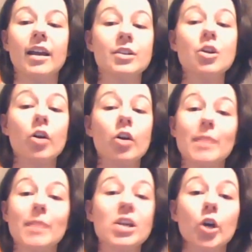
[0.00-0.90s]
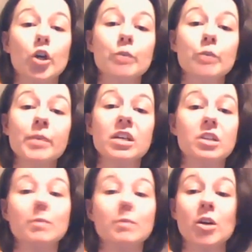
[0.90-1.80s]
going to be good because it's my
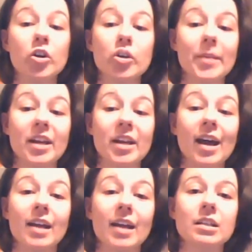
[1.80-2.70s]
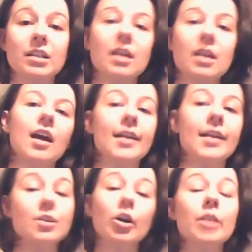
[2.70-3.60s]
non-dominant hand. It's not
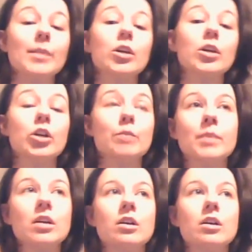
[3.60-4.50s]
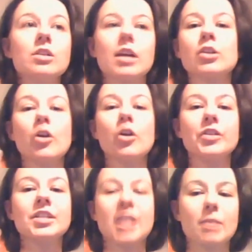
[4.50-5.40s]
going to be good because it's got these
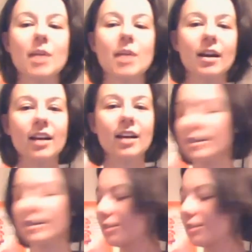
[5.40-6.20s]
thick black lines